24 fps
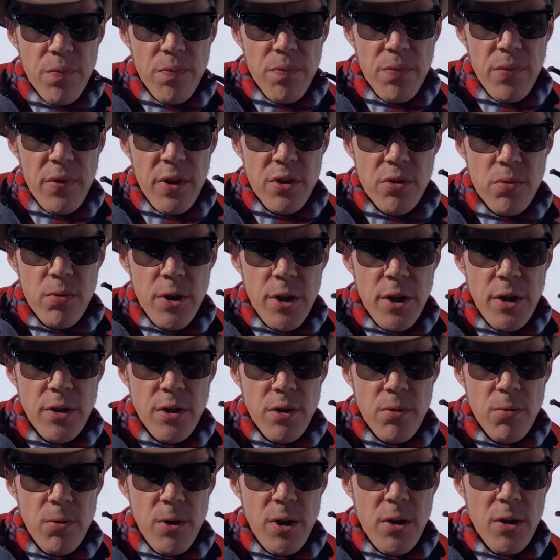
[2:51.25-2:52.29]
This one is a
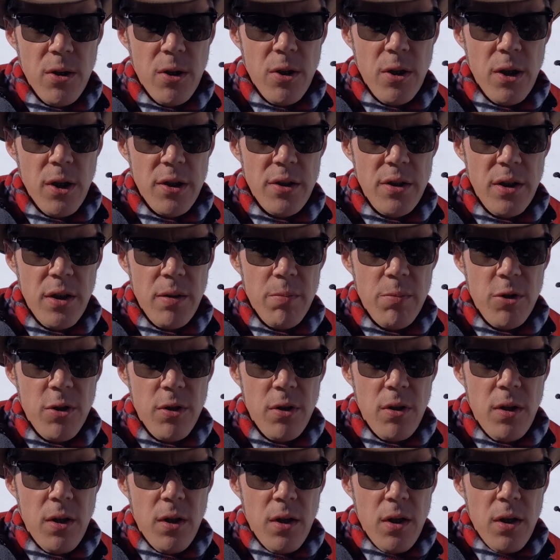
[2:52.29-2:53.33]
real good example
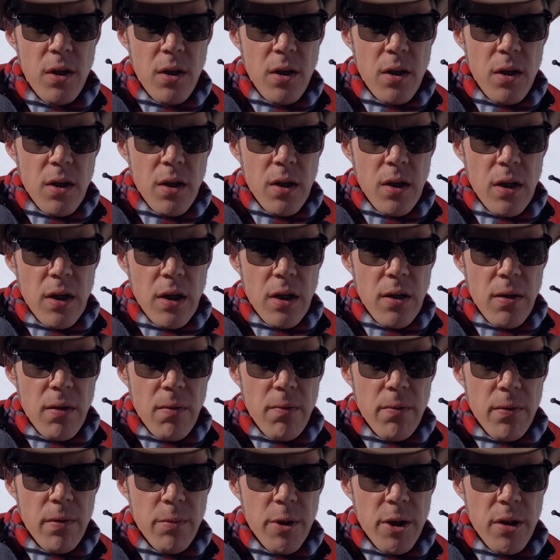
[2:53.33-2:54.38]

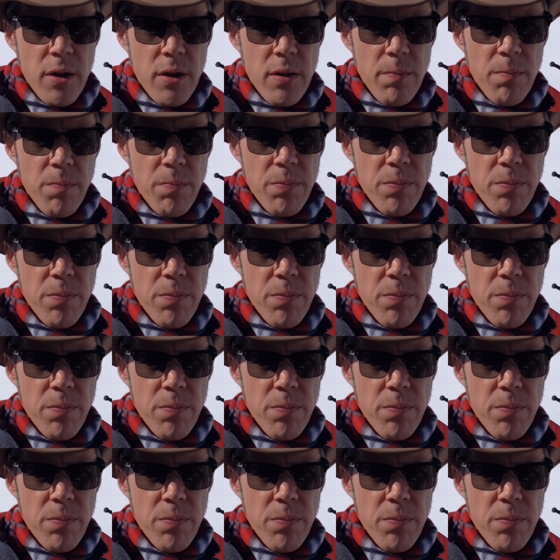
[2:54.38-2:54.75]
from a